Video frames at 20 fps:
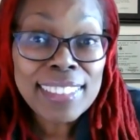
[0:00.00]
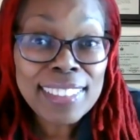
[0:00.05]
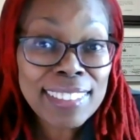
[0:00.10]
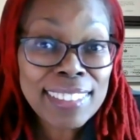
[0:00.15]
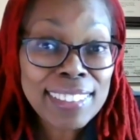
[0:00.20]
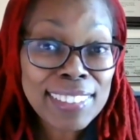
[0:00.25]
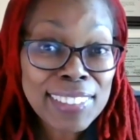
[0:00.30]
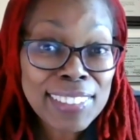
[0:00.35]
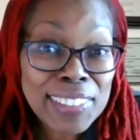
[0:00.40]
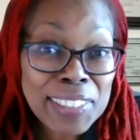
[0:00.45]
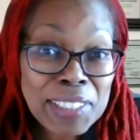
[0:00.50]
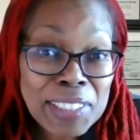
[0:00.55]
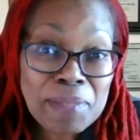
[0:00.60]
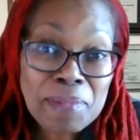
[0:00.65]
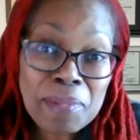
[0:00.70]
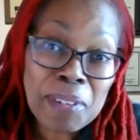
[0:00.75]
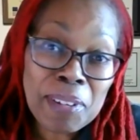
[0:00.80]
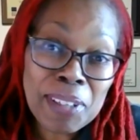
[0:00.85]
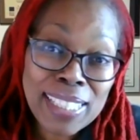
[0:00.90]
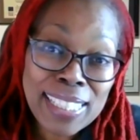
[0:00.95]
Good
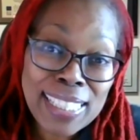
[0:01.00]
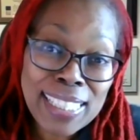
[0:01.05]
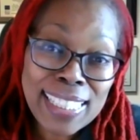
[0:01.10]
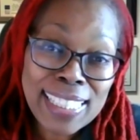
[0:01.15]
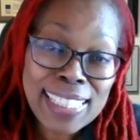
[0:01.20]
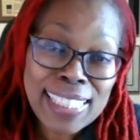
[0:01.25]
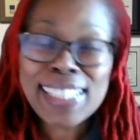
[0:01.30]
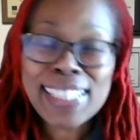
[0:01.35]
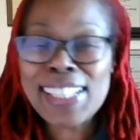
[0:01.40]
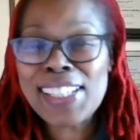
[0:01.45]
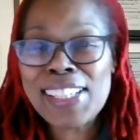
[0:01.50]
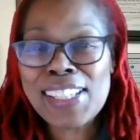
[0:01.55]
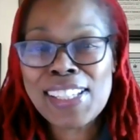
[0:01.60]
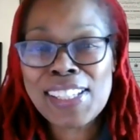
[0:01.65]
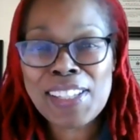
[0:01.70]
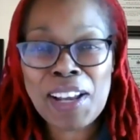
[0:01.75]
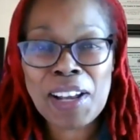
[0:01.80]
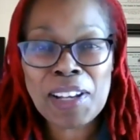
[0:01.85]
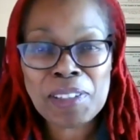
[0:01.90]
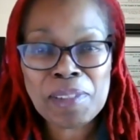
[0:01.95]
morning. This
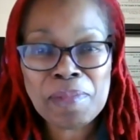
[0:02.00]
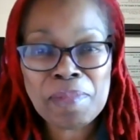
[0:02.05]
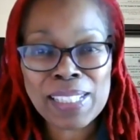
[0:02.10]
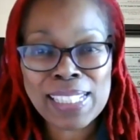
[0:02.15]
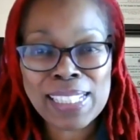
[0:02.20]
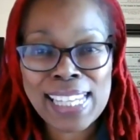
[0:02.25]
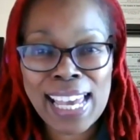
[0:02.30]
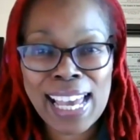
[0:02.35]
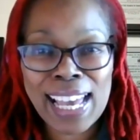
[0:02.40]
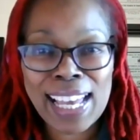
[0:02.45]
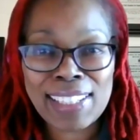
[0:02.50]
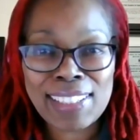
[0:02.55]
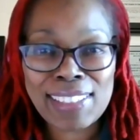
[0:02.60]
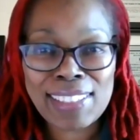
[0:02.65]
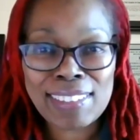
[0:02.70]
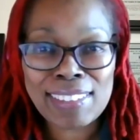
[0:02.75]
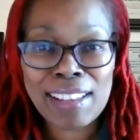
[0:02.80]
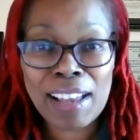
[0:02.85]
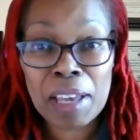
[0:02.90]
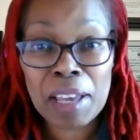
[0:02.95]
is Dr.
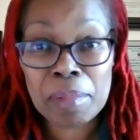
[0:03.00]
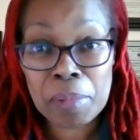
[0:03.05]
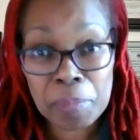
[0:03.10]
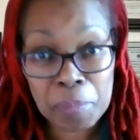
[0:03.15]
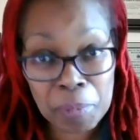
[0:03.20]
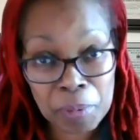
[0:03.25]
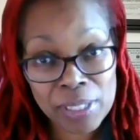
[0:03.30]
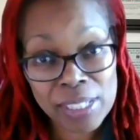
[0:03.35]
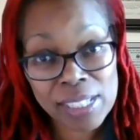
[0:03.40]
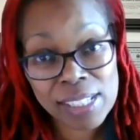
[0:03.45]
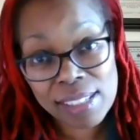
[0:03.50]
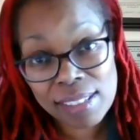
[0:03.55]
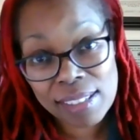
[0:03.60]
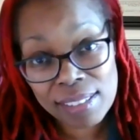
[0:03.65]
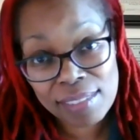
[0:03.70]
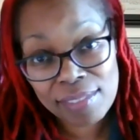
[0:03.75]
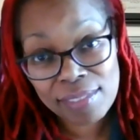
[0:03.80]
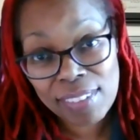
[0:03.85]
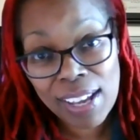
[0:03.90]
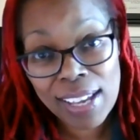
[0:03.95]
McDaniel. I'm a board
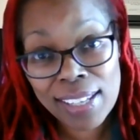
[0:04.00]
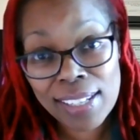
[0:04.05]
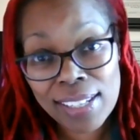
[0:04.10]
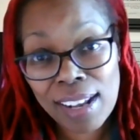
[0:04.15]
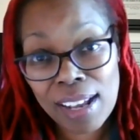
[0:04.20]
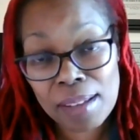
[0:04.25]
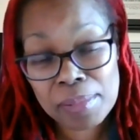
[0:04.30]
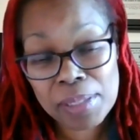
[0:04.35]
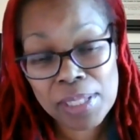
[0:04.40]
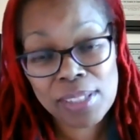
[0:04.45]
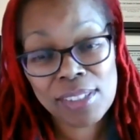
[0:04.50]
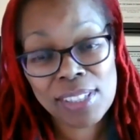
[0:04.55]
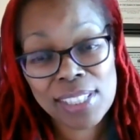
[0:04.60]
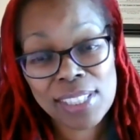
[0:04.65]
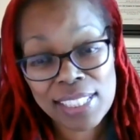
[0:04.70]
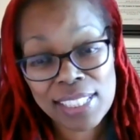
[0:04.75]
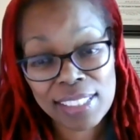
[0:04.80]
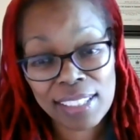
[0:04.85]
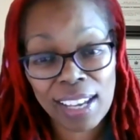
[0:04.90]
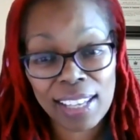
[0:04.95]
certified
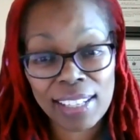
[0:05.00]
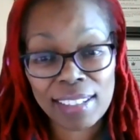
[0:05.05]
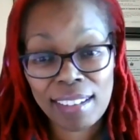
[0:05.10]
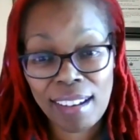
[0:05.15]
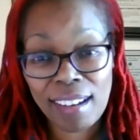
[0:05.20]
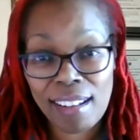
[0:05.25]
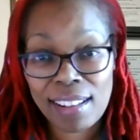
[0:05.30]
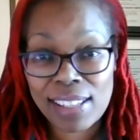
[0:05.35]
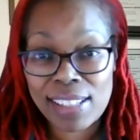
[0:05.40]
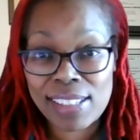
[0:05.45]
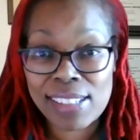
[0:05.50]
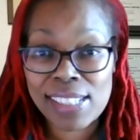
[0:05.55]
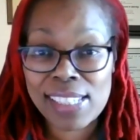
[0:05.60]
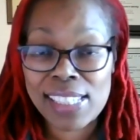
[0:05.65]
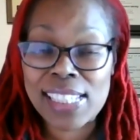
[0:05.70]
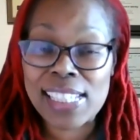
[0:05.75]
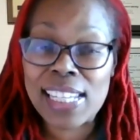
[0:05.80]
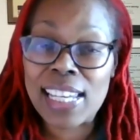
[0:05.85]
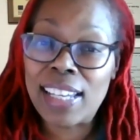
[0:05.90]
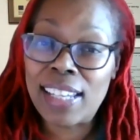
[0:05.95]
obstetrician
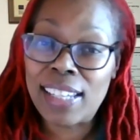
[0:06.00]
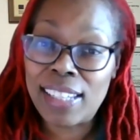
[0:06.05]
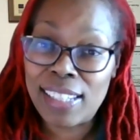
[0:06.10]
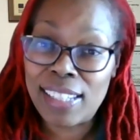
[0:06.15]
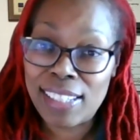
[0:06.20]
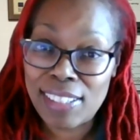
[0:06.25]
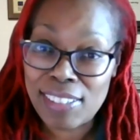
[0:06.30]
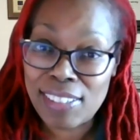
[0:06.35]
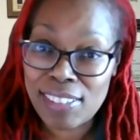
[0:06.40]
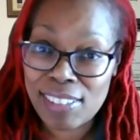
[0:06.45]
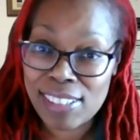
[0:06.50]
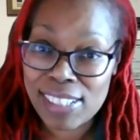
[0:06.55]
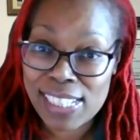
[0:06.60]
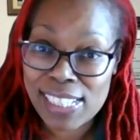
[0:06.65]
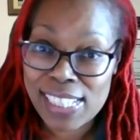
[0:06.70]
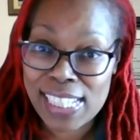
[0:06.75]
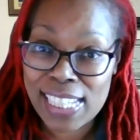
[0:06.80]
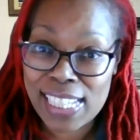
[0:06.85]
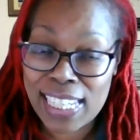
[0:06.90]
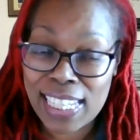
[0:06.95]
gynecologist in New York
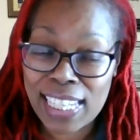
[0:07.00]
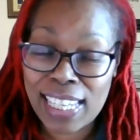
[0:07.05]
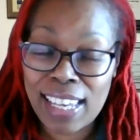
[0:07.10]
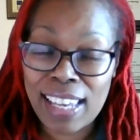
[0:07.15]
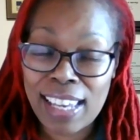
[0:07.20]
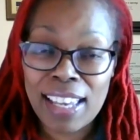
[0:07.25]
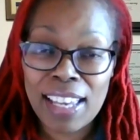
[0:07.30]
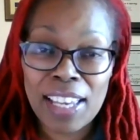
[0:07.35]
City,